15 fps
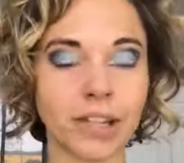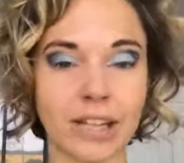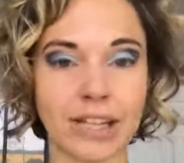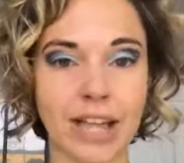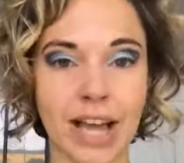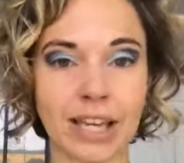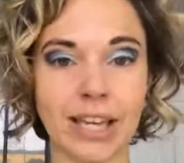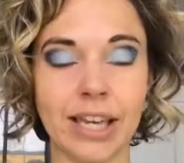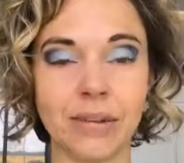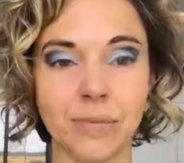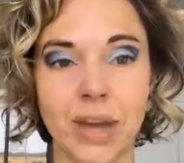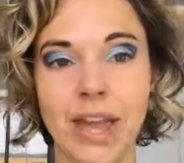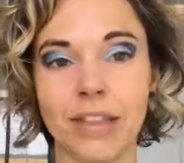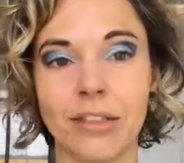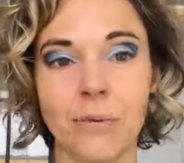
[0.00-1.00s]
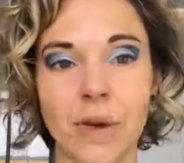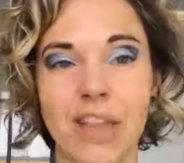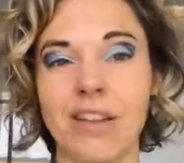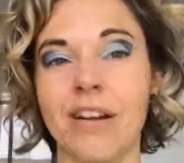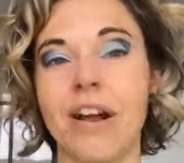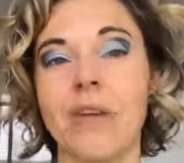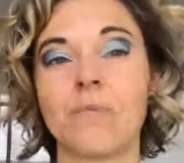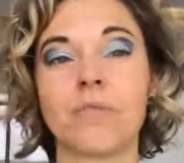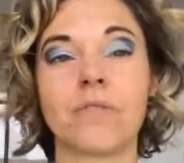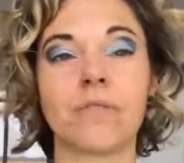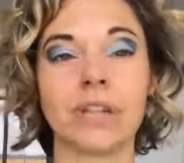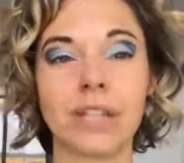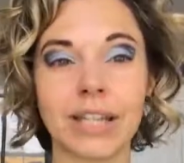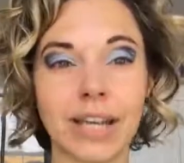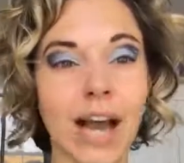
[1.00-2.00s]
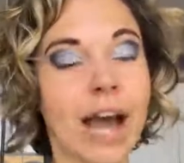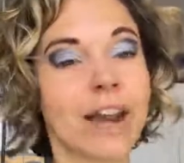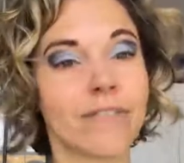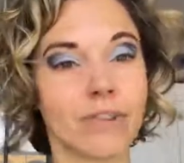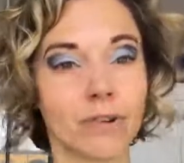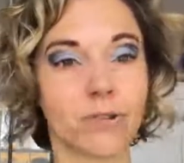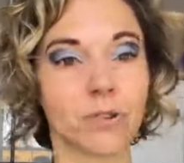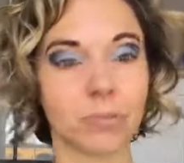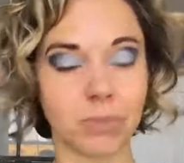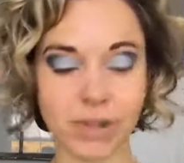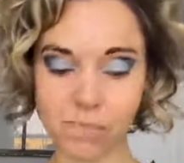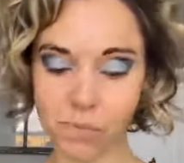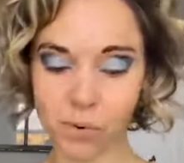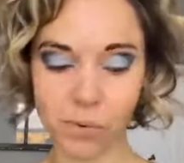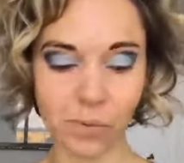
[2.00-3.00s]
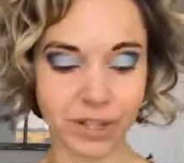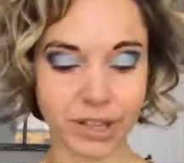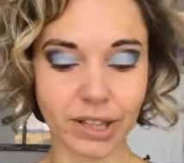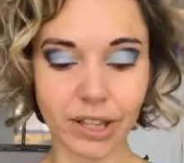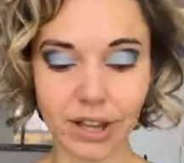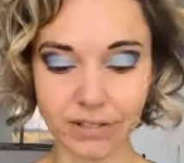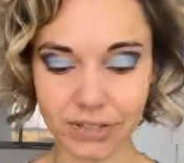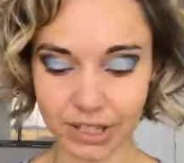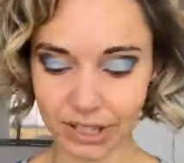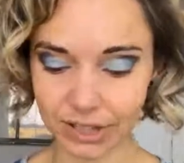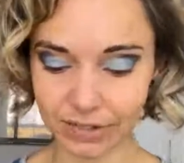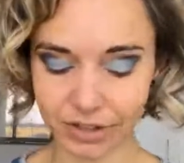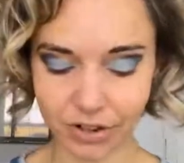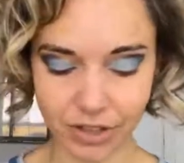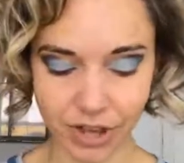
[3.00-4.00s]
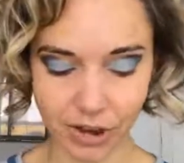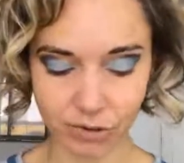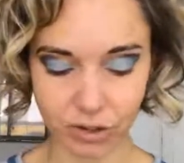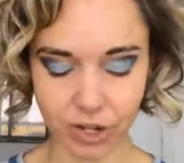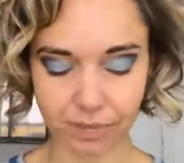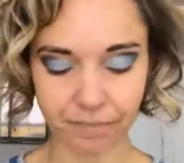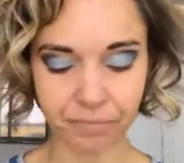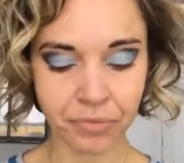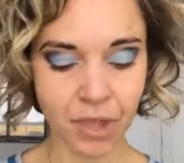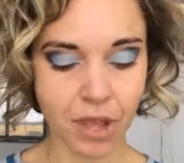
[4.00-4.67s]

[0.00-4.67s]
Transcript: and yucky and we hate the weather and we're really kind of ocean people. We'd love to live near the ocean.